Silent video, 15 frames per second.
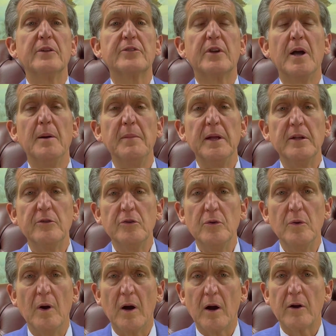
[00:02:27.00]
has come
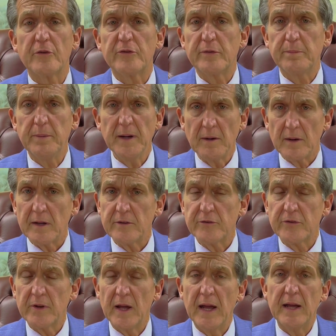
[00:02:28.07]
into our
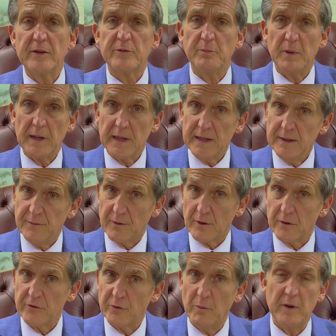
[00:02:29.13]
spirits as
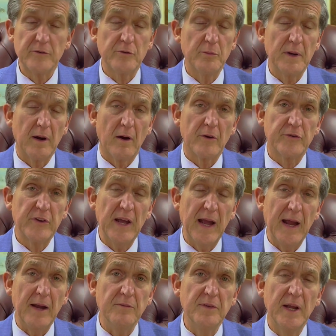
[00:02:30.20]
believers once we are
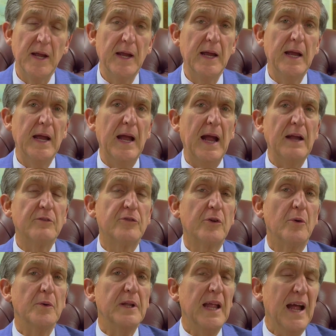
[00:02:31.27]
saved. And
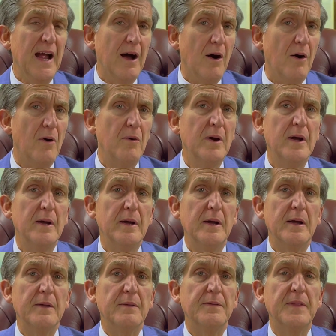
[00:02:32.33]
so now
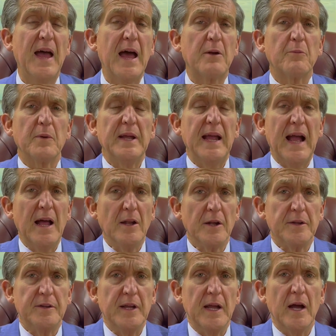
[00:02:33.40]
that
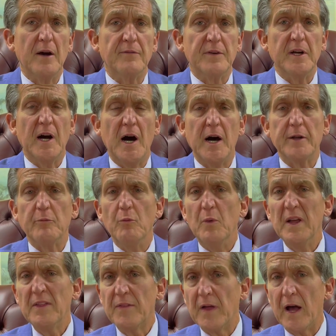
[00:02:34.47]
reality of
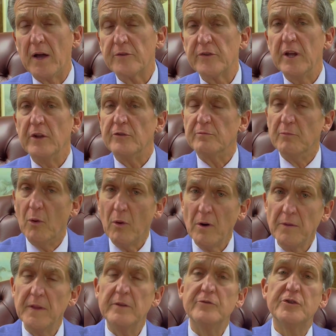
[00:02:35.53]
God with us is
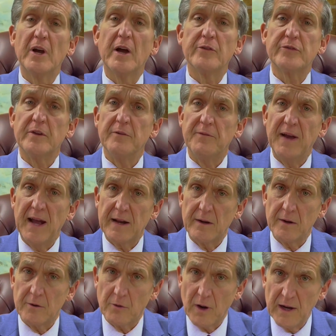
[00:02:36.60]
more than just the
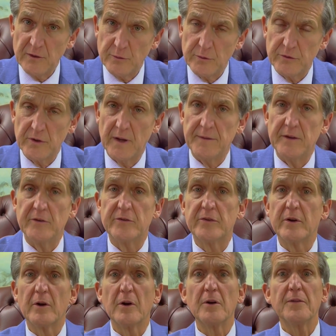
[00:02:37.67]
fact that Christ was on
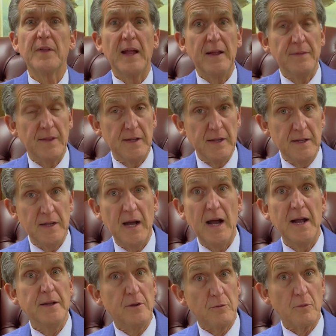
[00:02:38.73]
this earth and that he
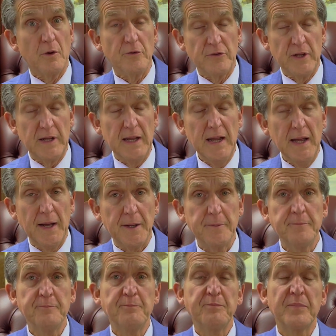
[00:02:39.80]
died and rose
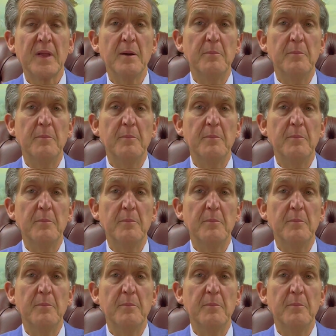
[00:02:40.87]
again,